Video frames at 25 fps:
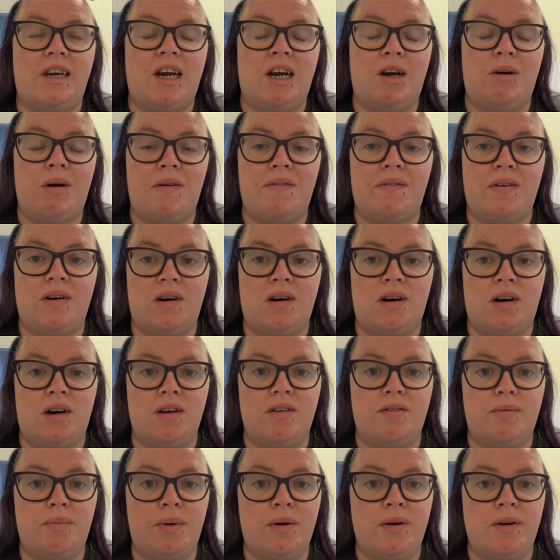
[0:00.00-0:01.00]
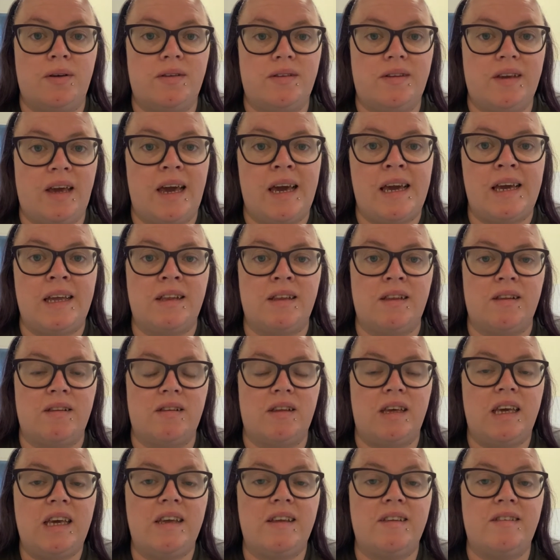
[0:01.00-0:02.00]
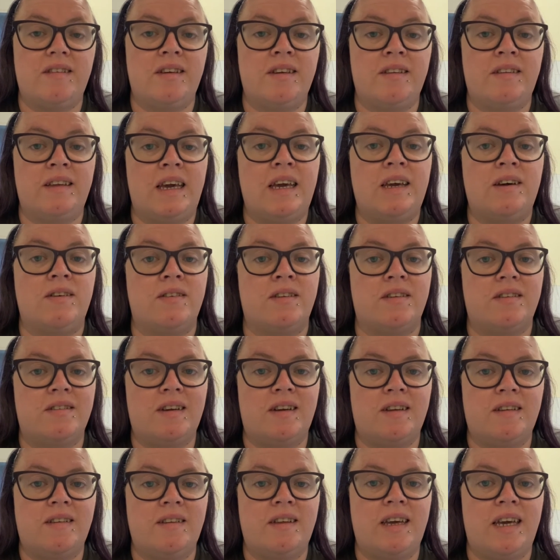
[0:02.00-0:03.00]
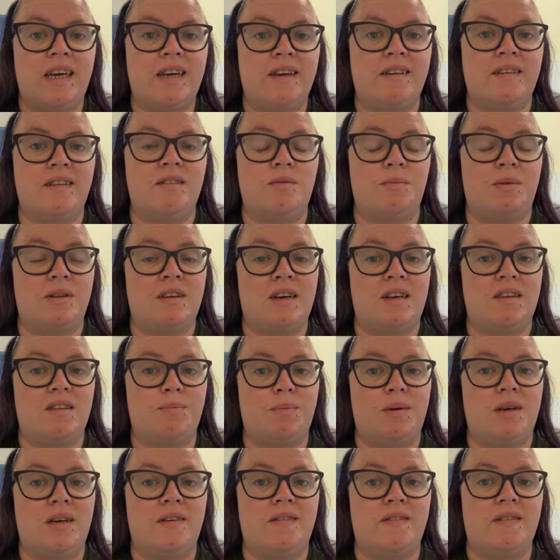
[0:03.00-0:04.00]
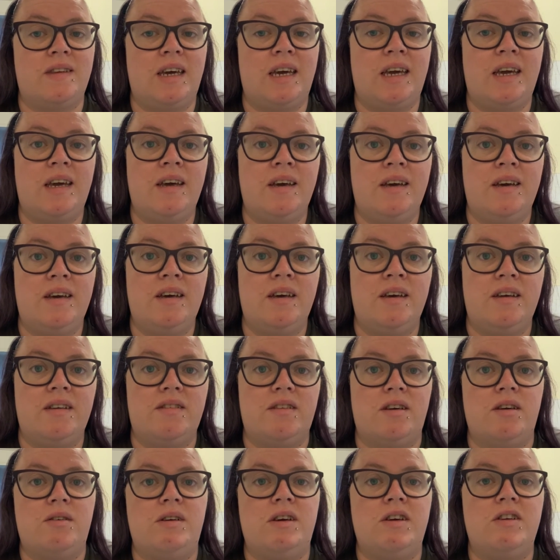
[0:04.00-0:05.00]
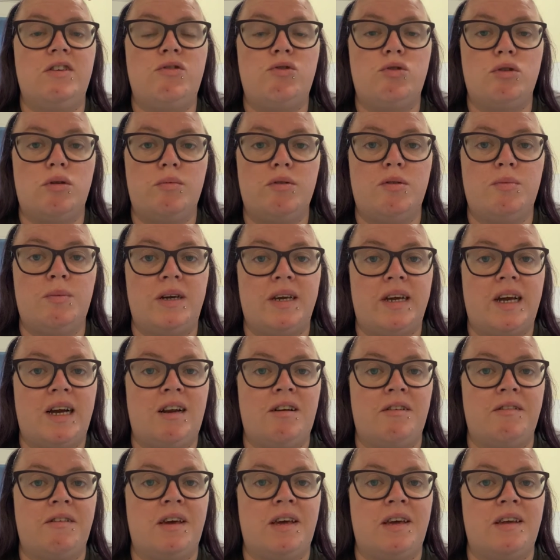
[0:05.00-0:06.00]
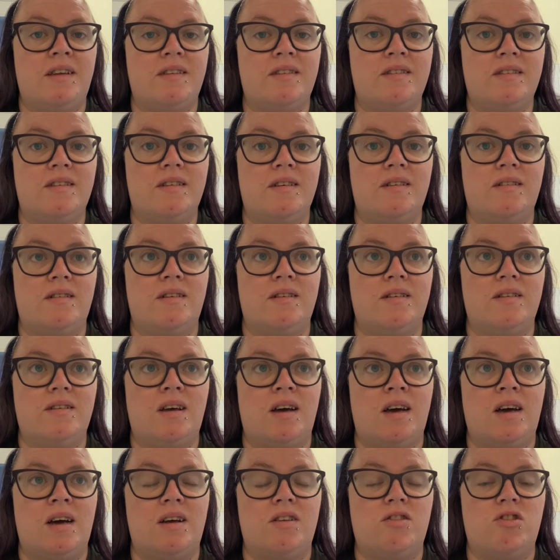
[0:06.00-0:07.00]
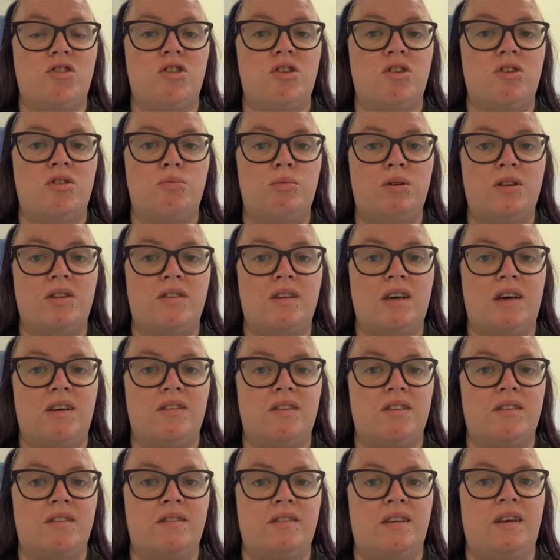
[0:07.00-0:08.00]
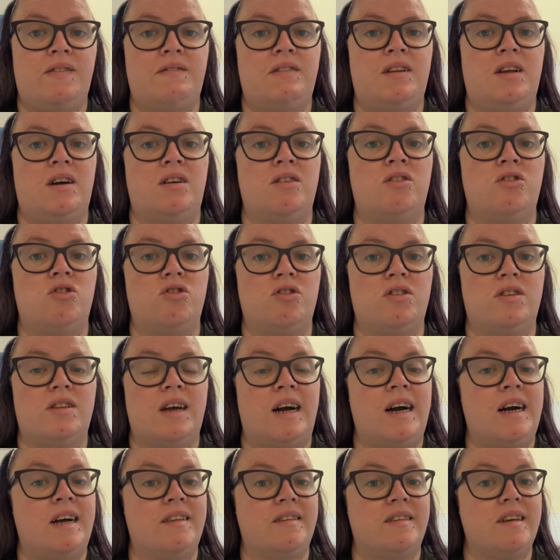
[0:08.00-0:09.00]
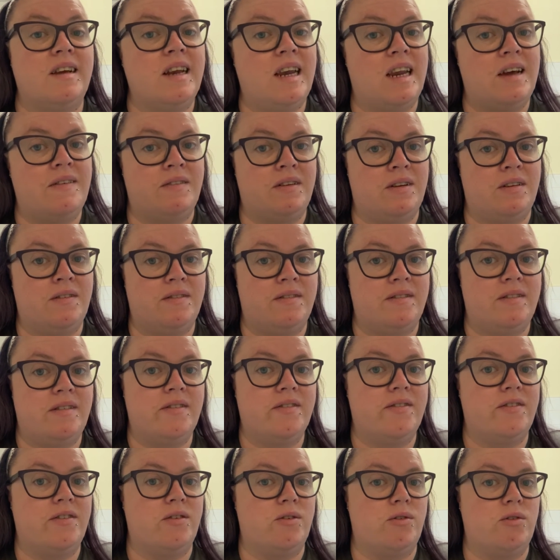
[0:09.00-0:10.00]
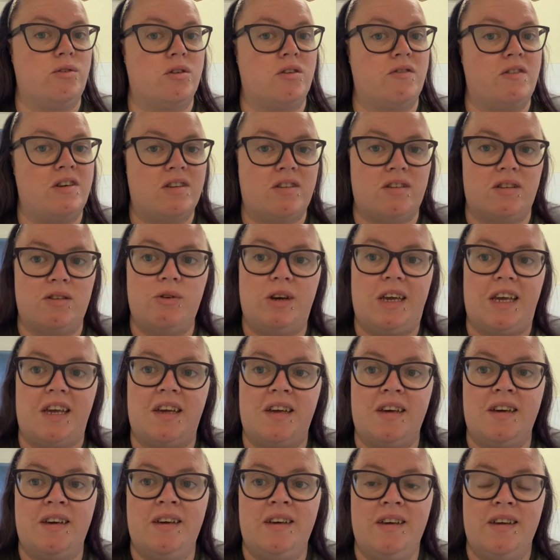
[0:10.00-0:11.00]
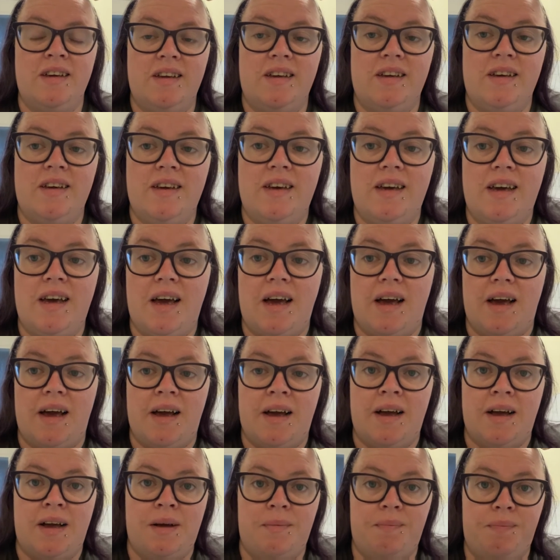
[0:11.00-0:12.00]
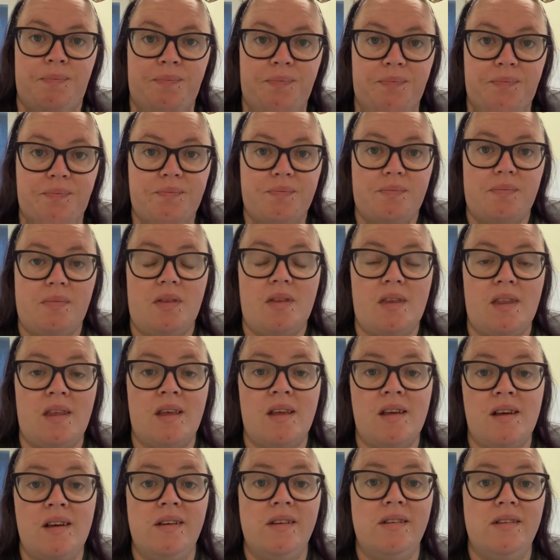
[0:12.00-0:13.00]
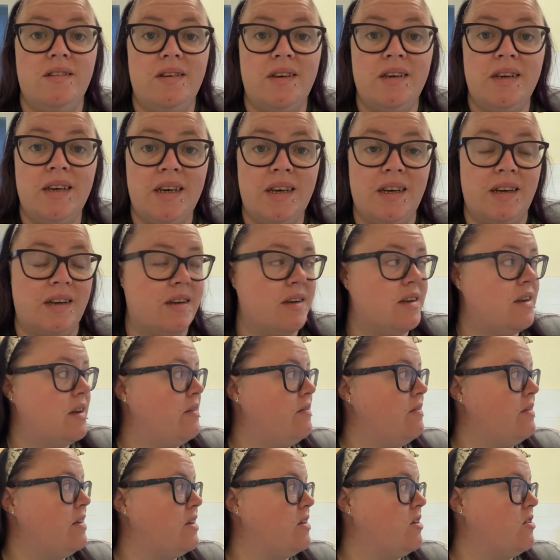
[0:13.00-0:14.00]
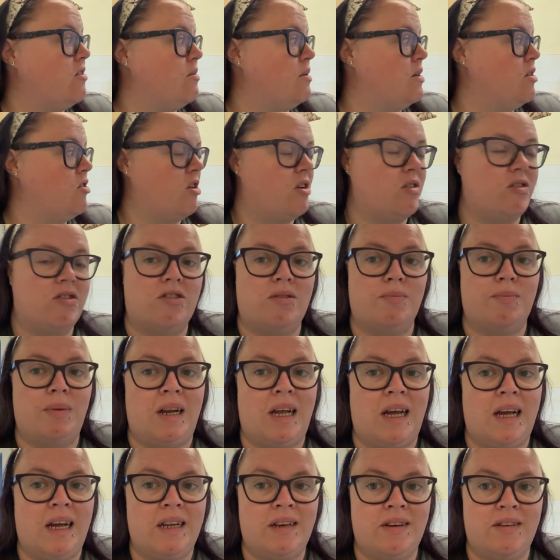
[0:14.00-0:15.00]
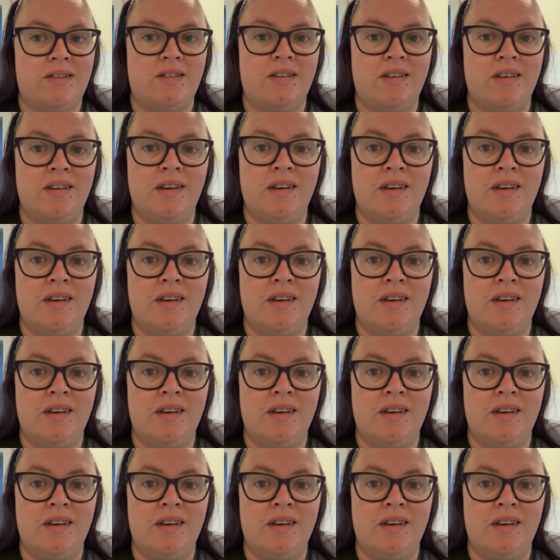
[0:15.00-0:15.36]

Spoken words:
however, I've put an easier day on Saturday because it's my dad's birthday. So it's dropped my calories to 1,711 for the rest of the week. So yeah, haven't really got much else planned.